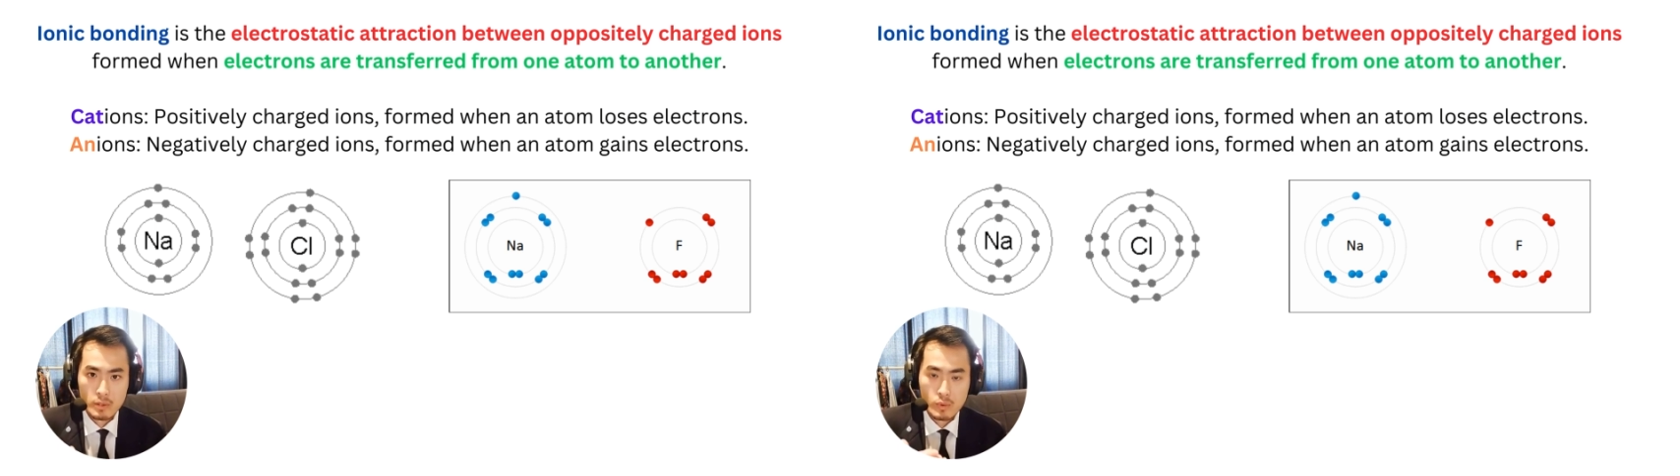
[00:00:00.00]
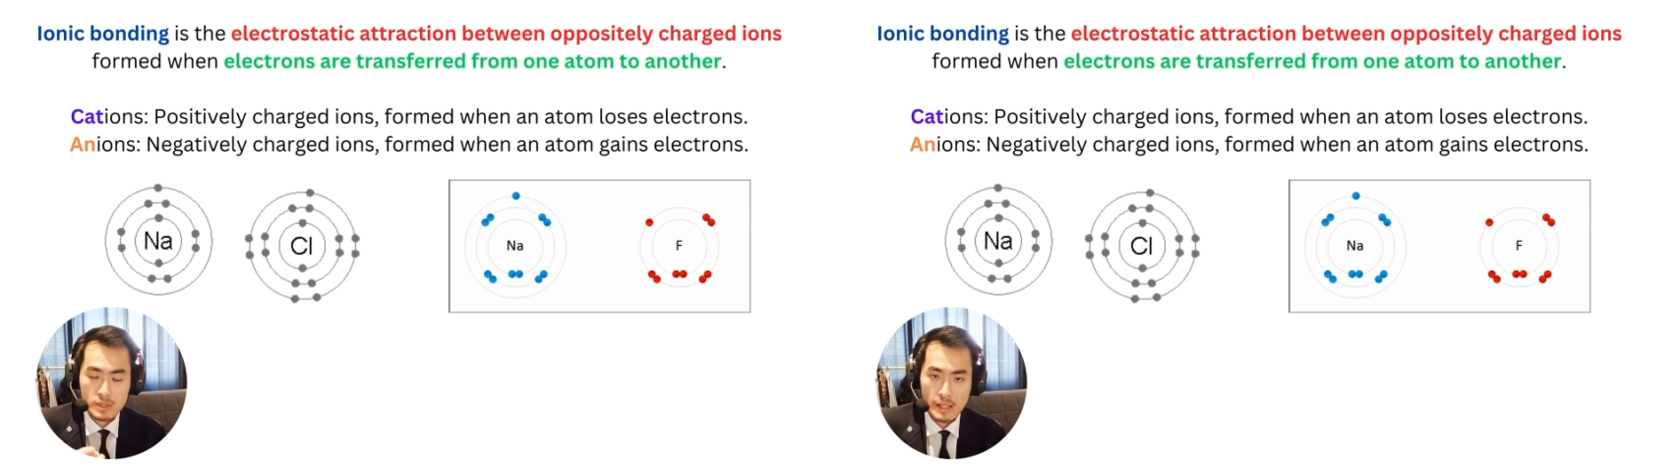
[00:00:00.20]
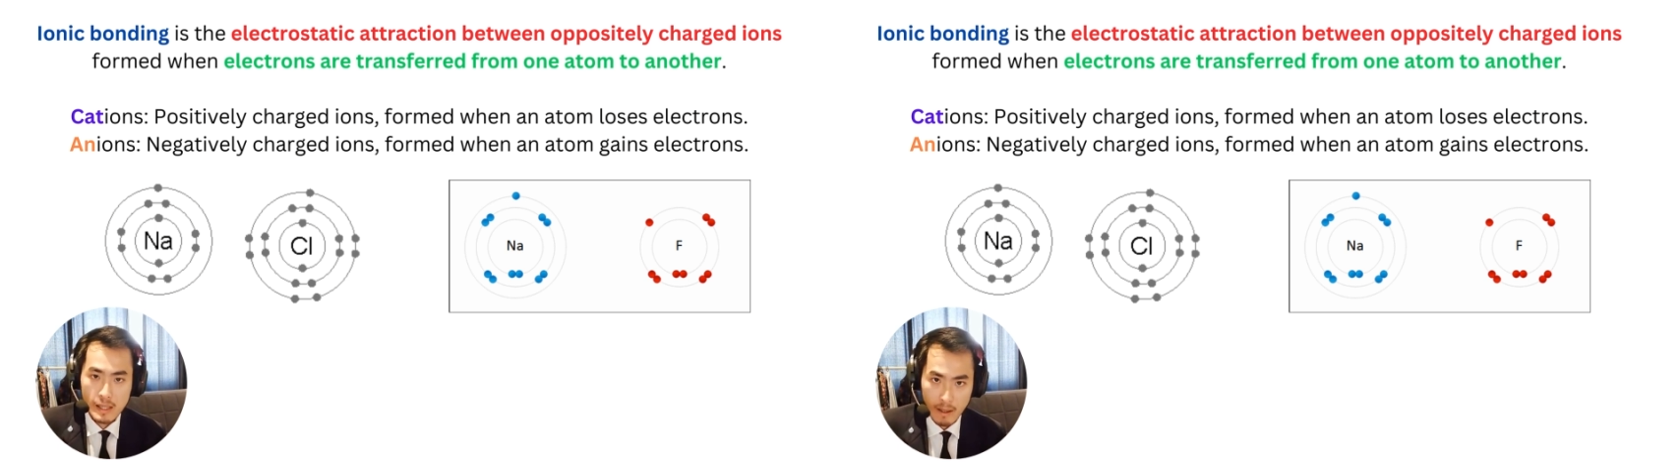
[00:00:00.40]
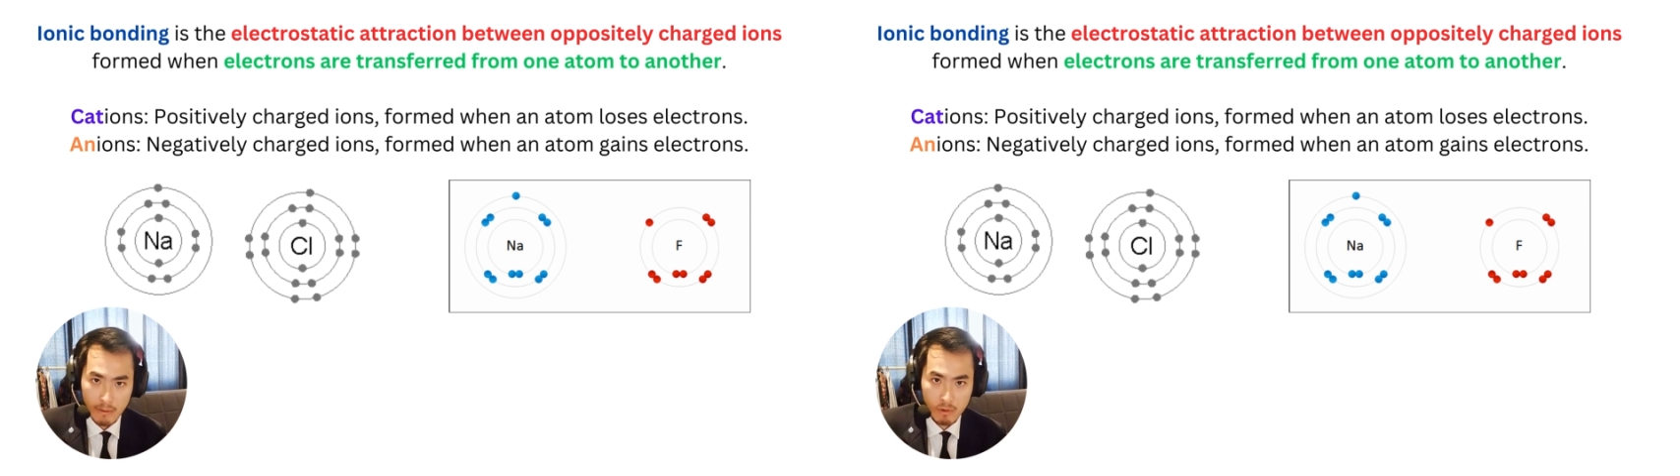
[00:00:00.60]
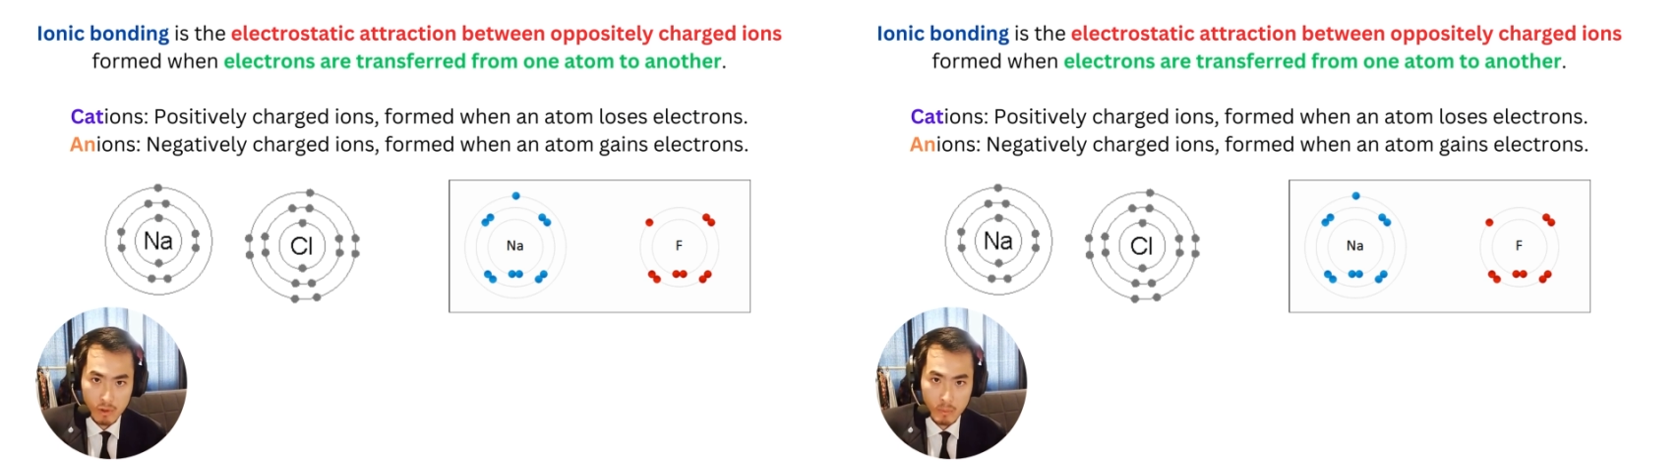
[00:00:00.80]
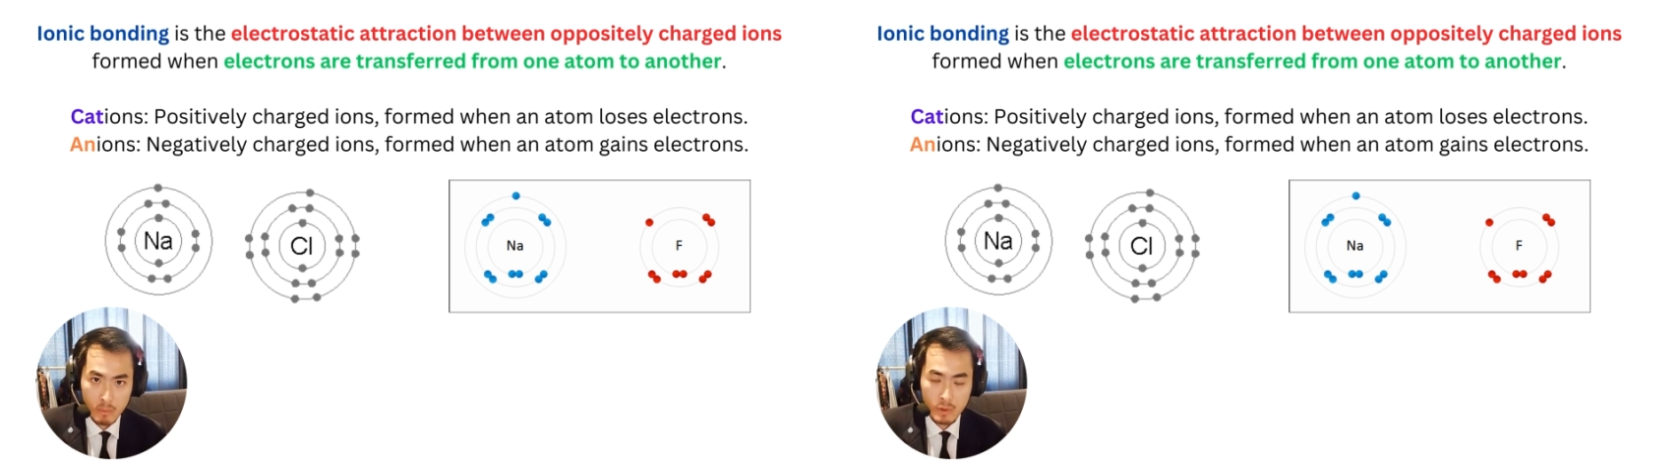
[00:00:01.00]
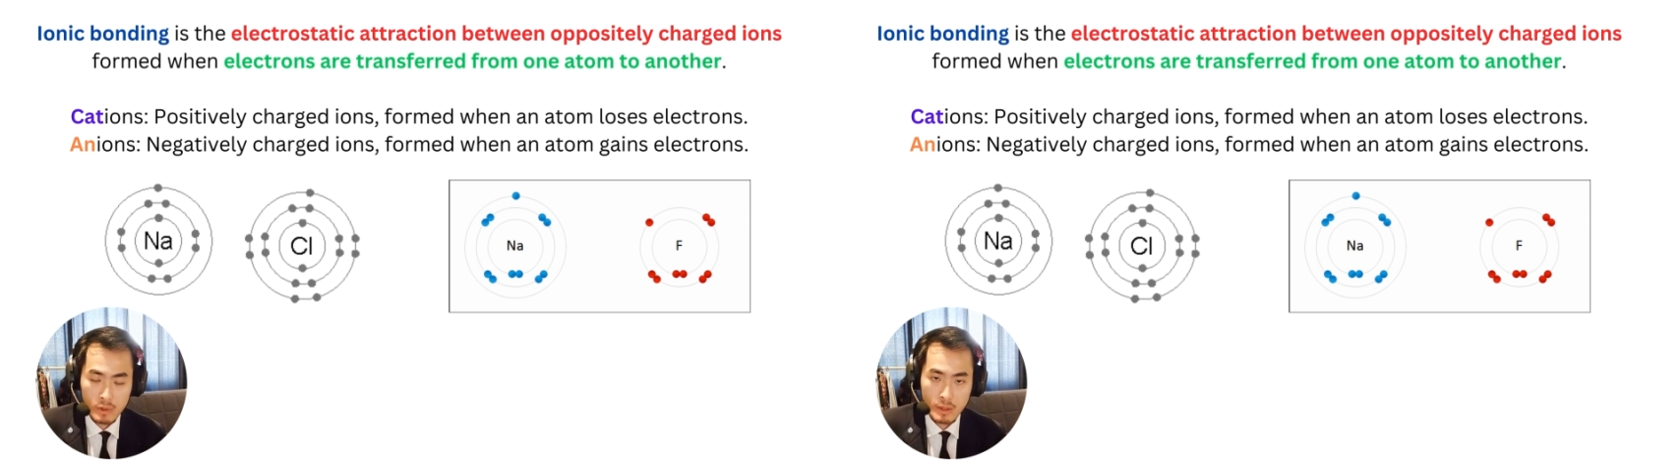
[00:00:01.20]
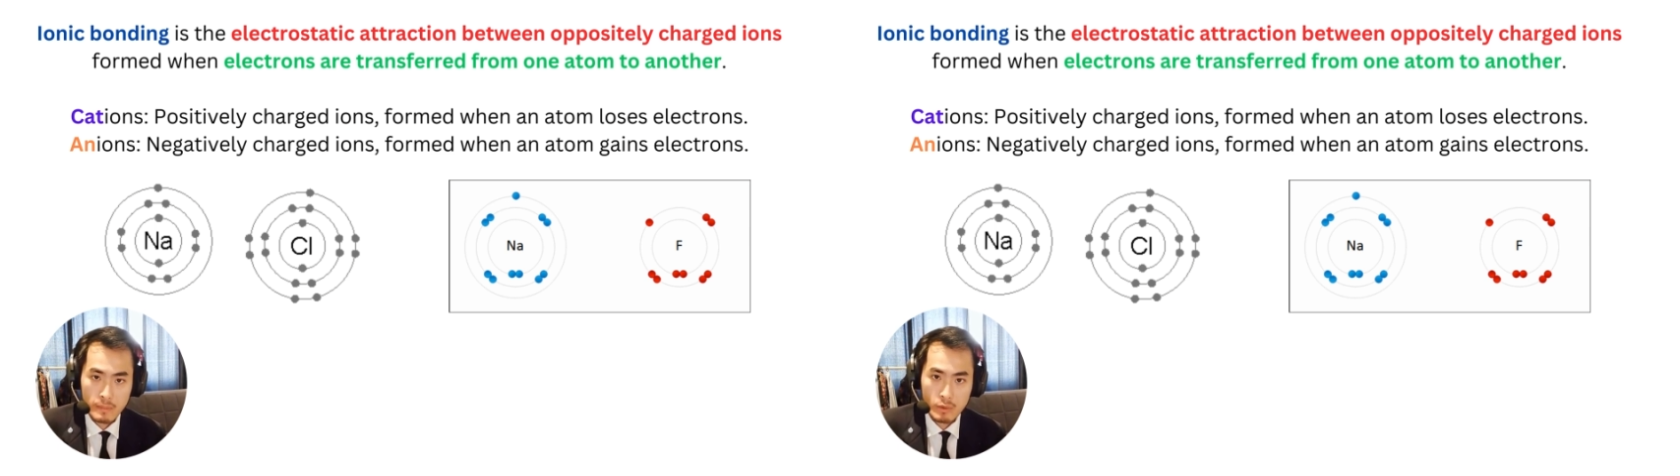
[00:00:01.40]
towards the left of your periodic
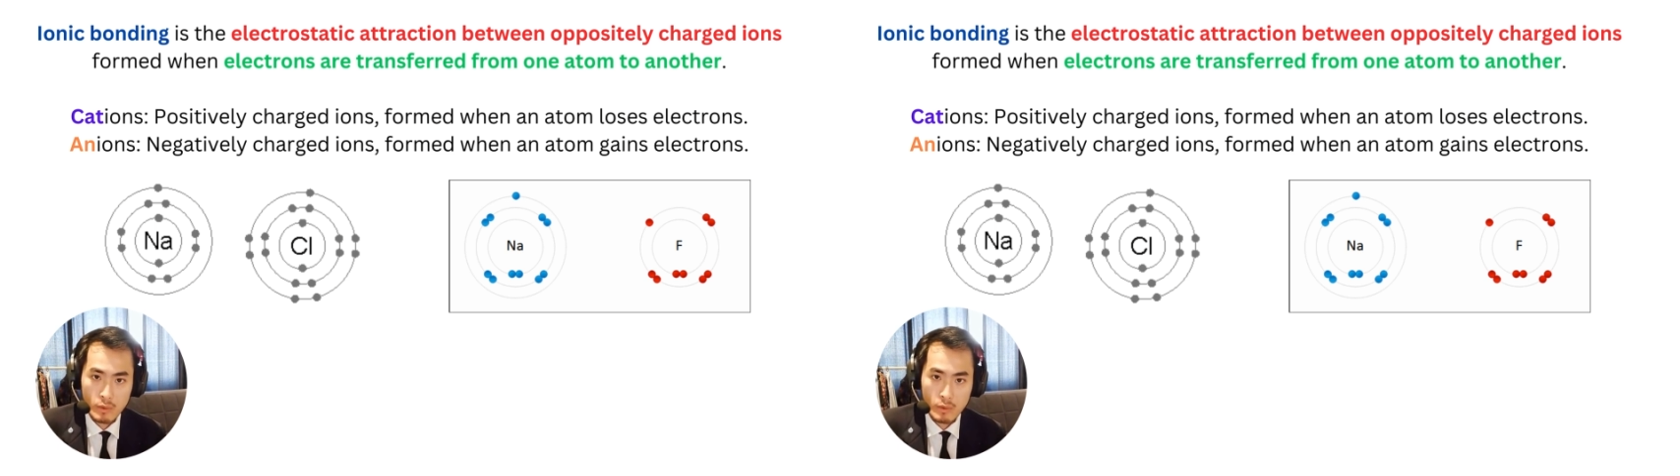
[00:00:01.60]
table,